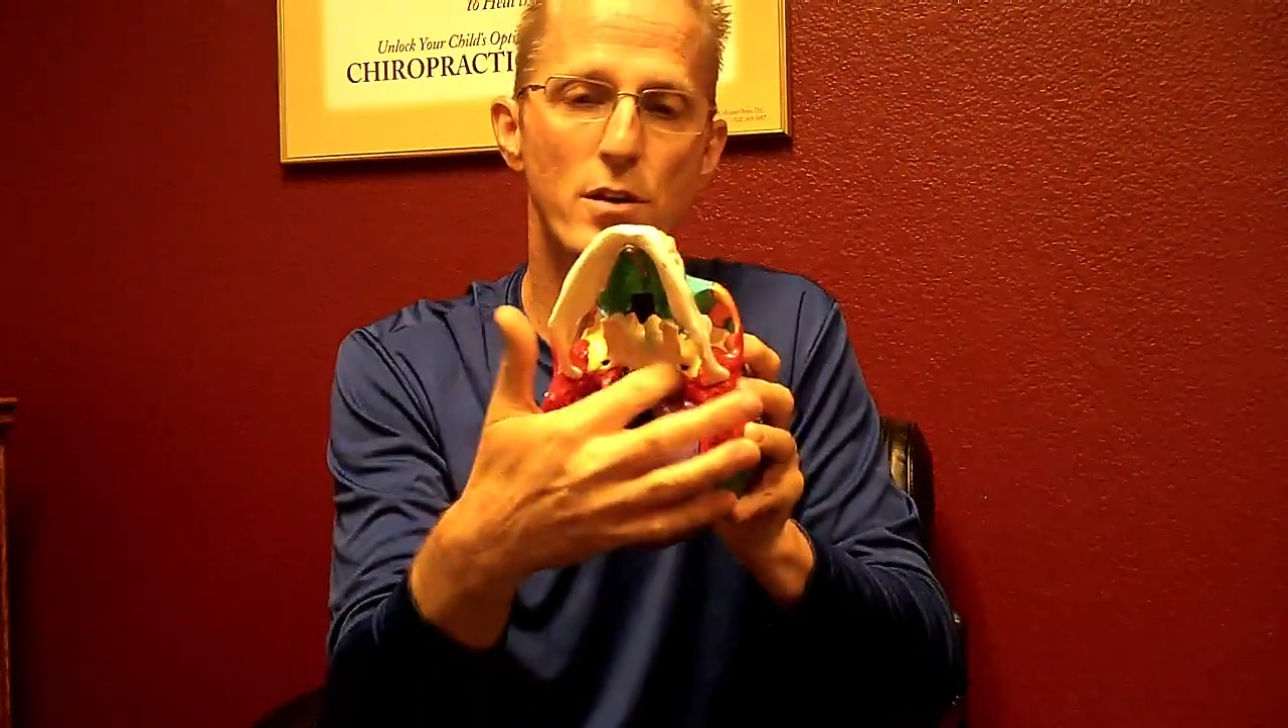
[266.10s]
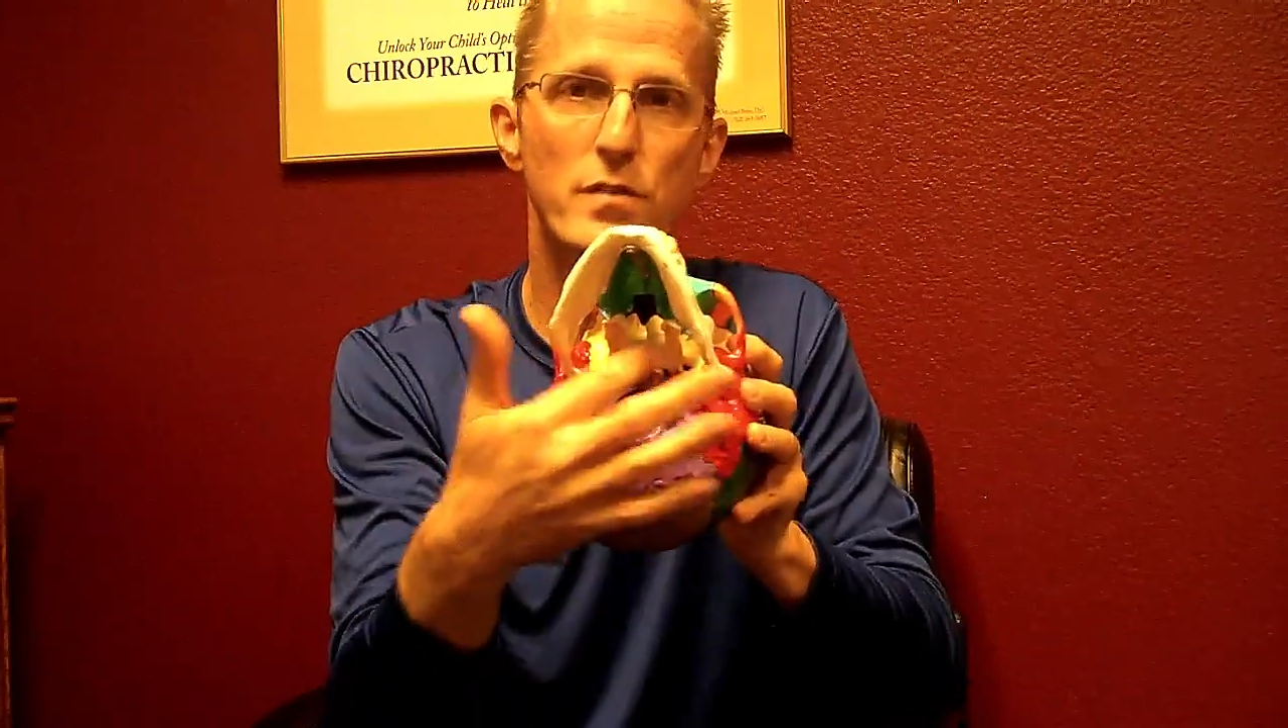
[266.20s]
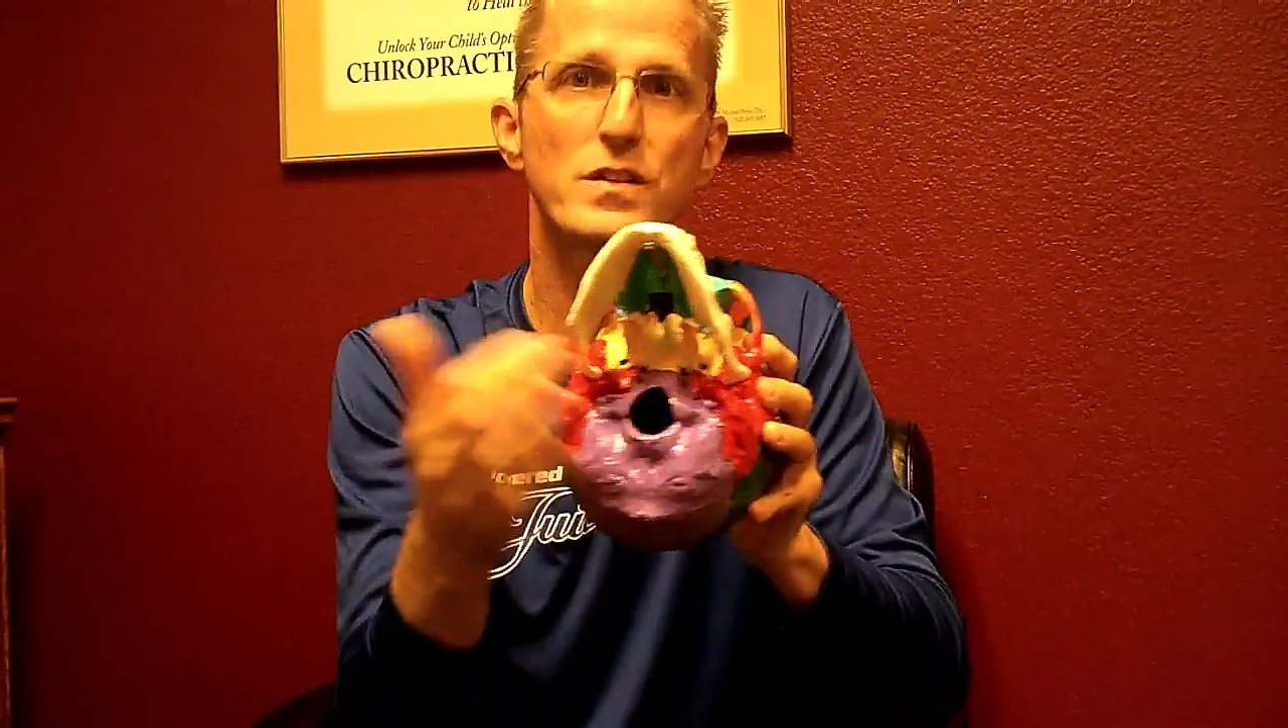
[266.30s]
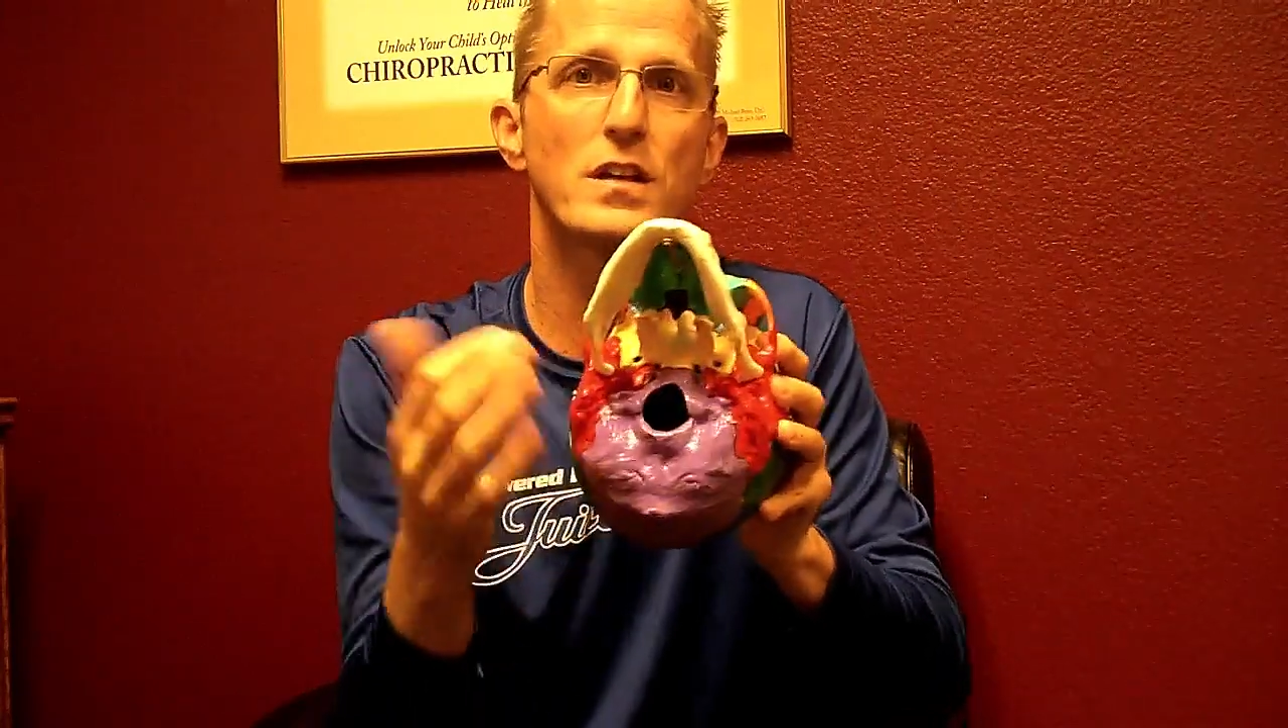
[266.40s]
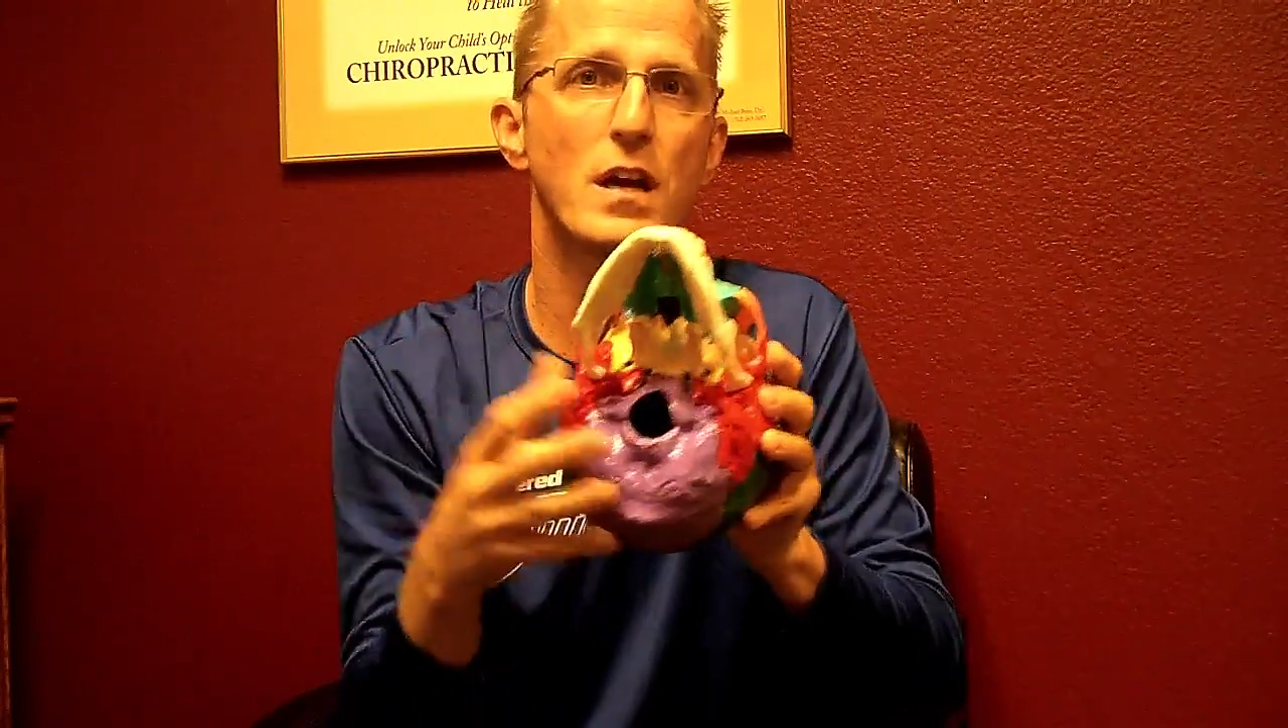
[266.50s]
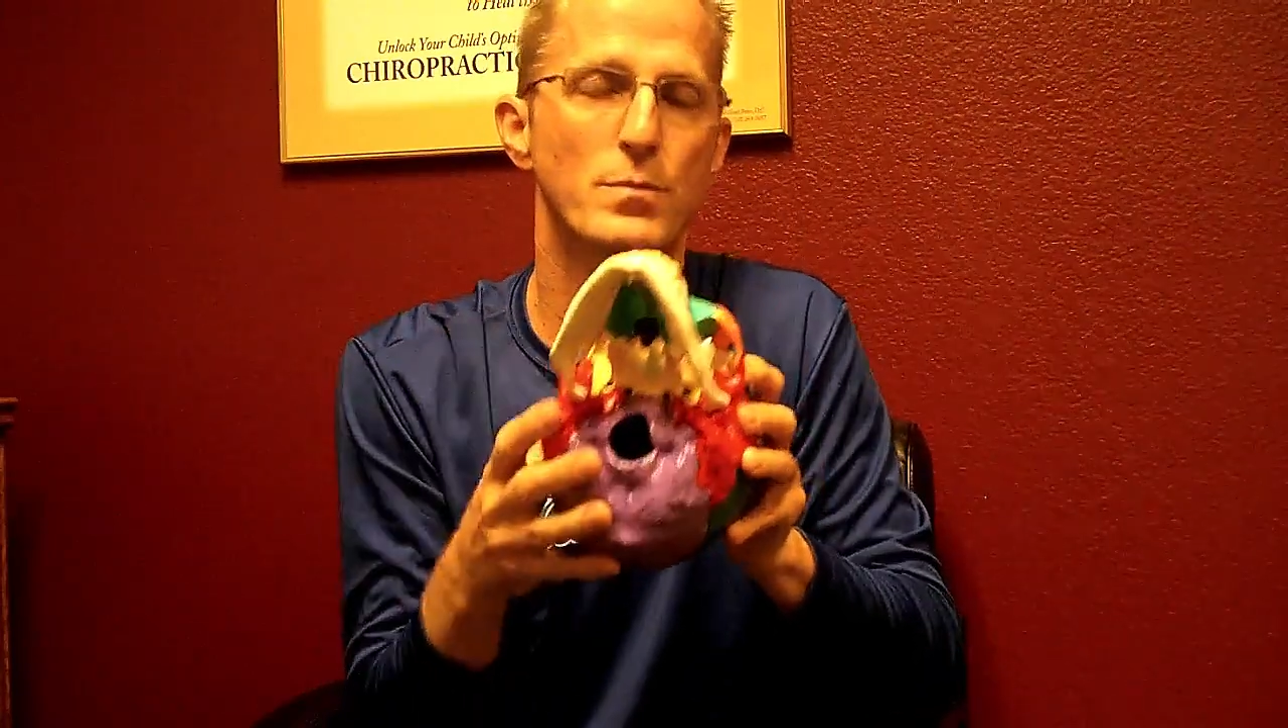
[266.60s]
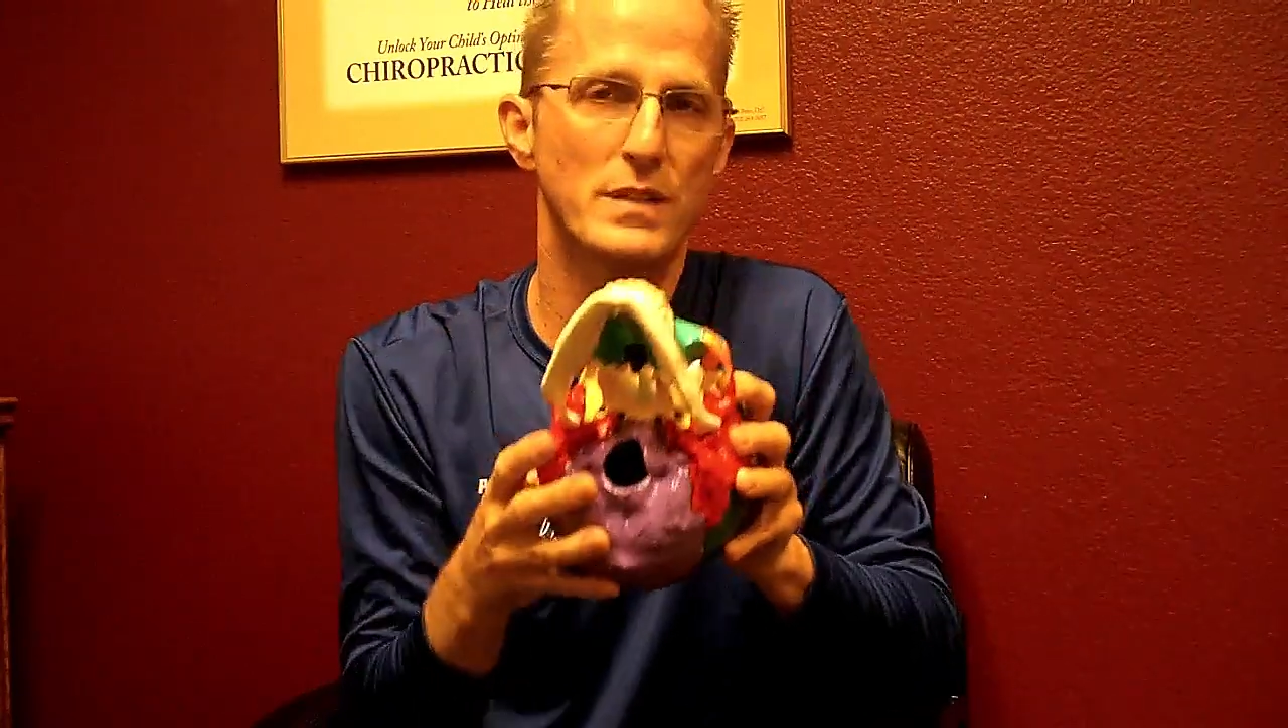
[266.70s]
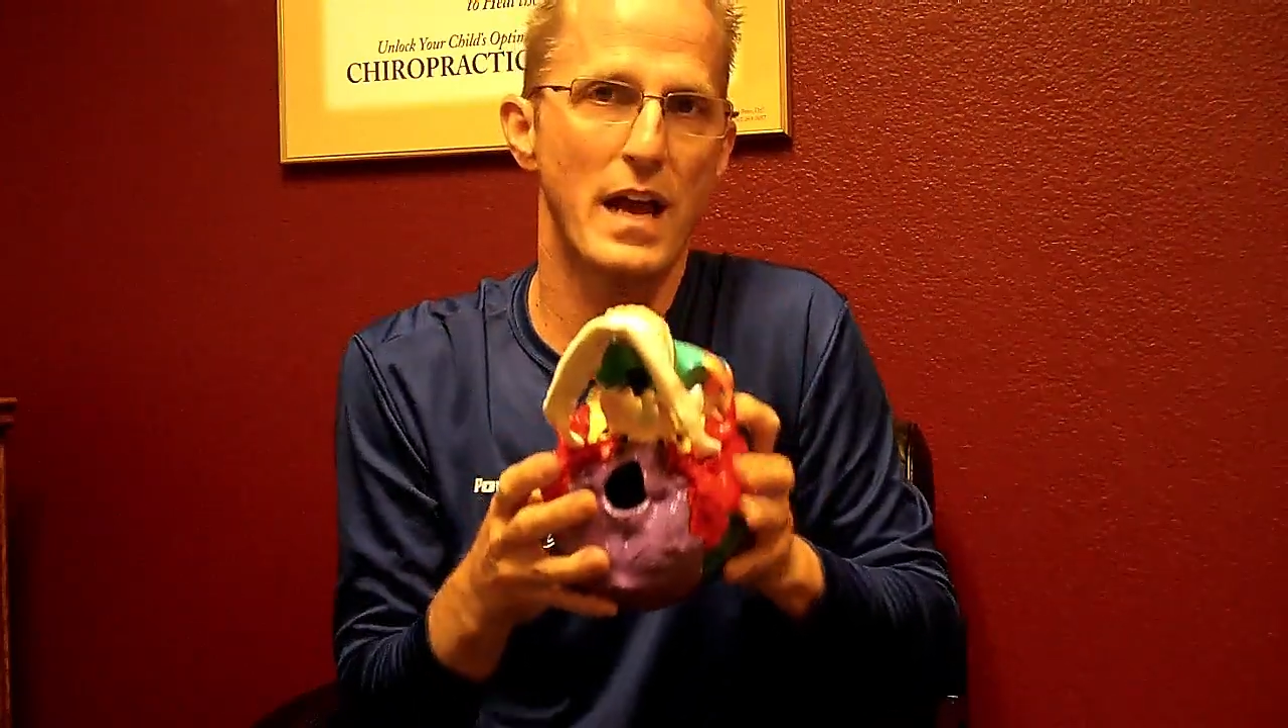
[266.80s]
nerves that comes